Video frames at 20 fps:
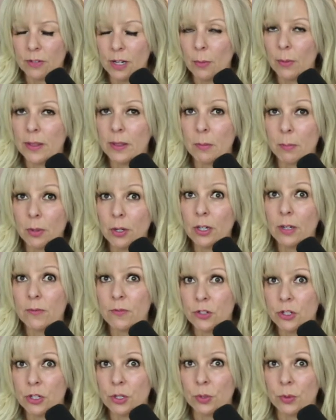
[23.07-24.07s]
Now, in the book
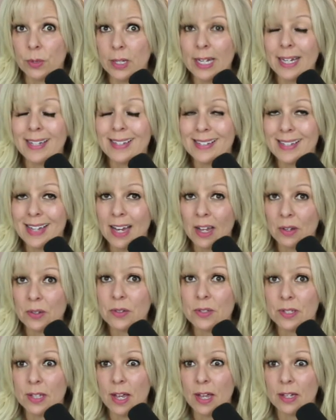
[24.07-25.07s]
of Jude, it
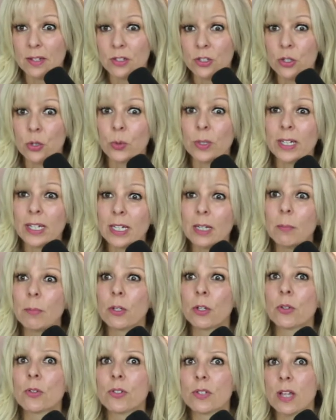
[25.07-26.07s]
tells us to keep
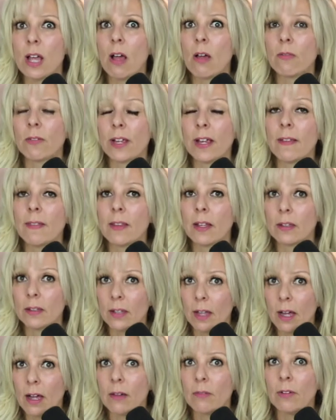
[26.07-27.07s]
yourself in the
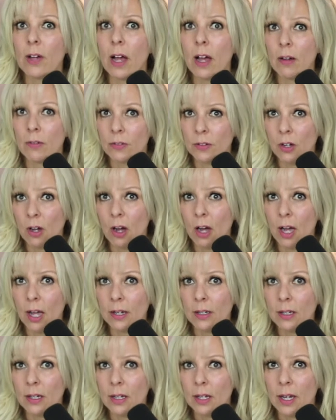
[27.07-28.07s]
love of
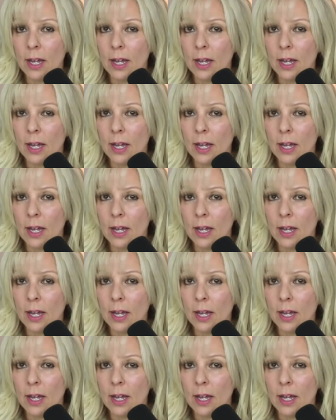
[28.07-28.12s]
God.